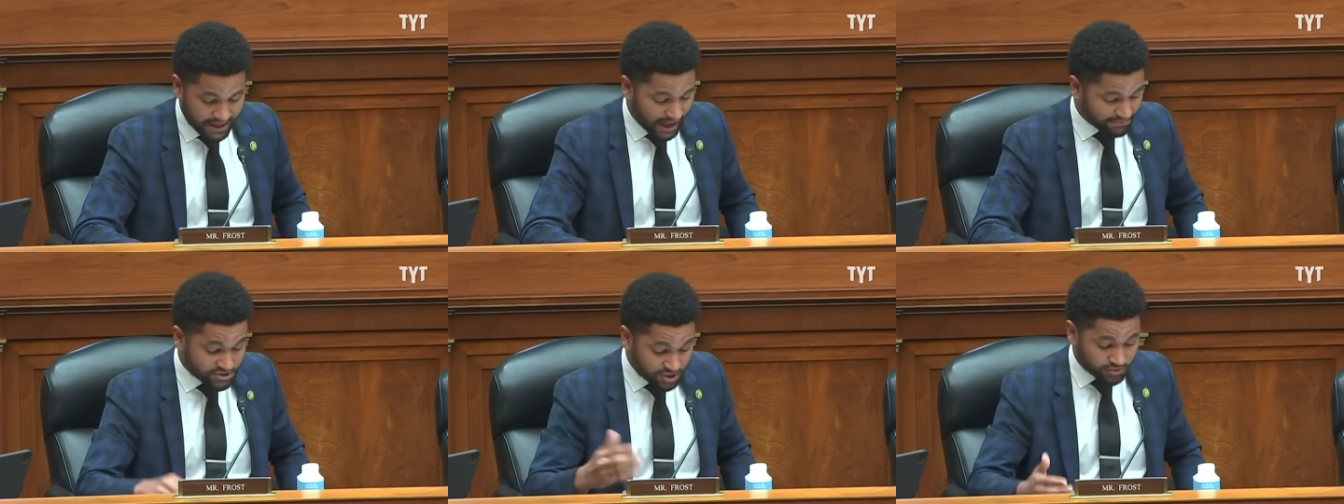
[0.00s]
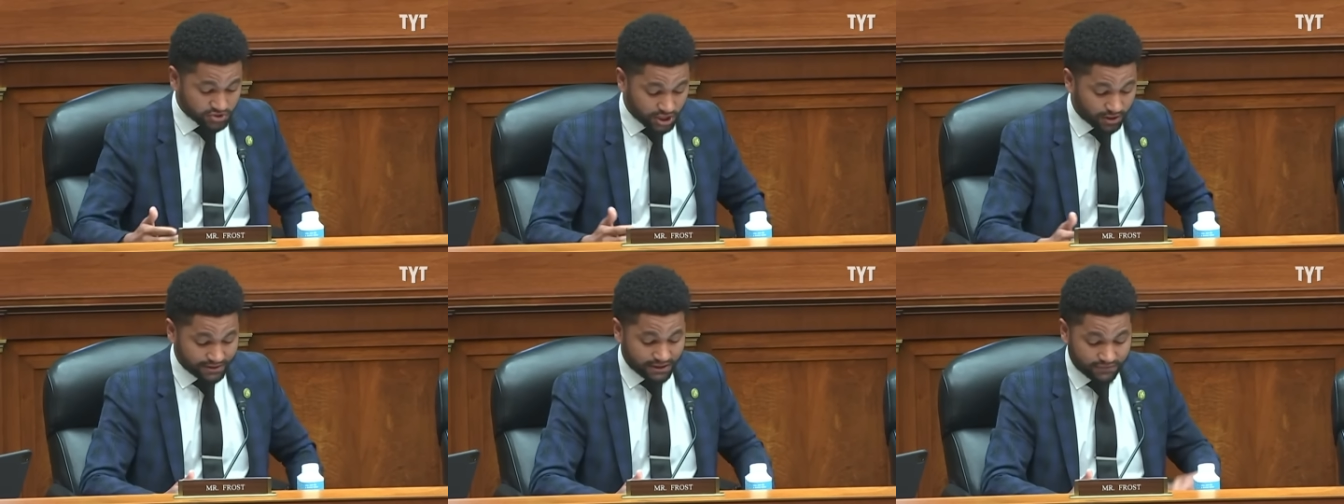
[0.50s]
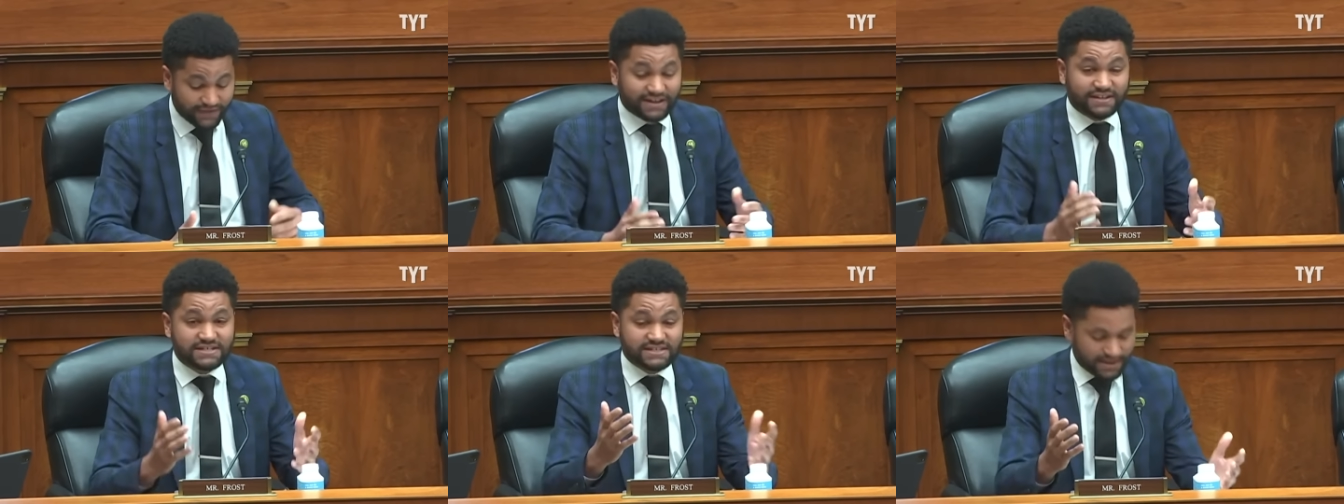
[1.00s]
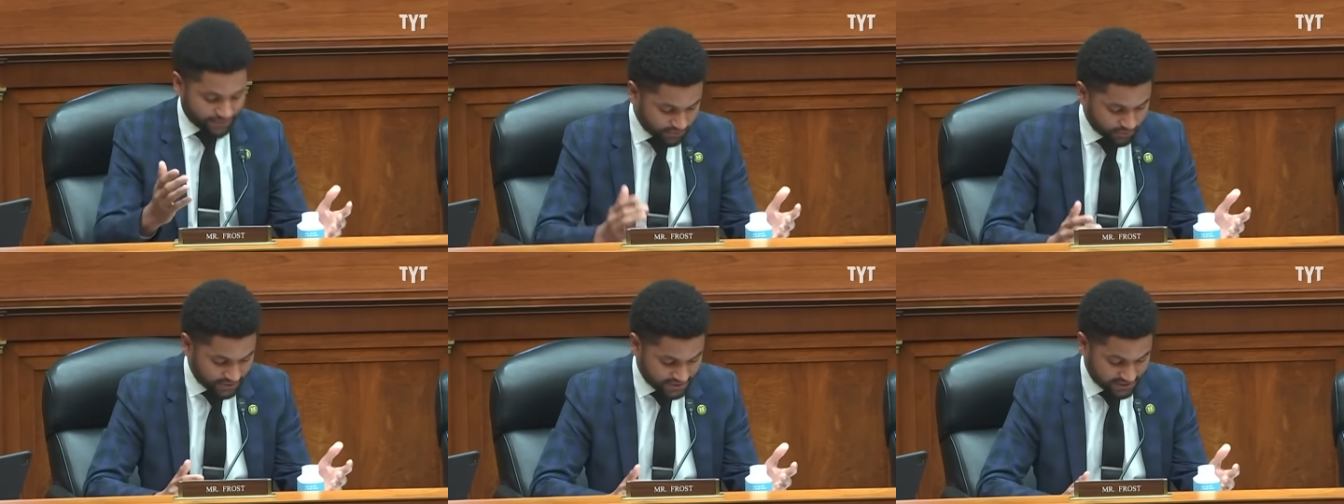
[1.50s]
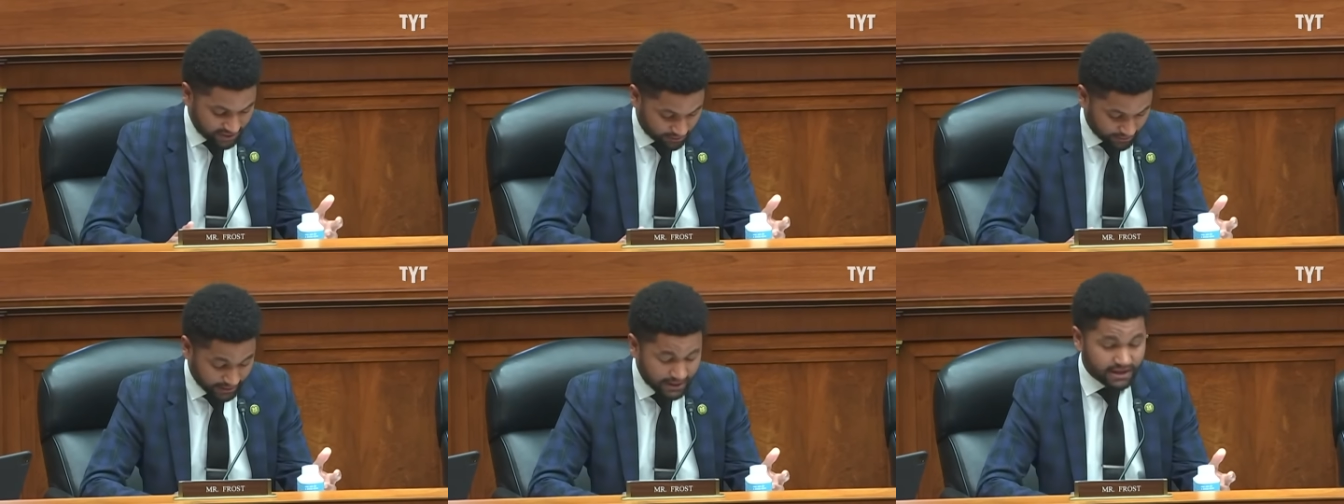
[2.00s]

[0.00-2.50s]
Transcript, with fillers: I'm so sorry that you've had to sit through this hearing.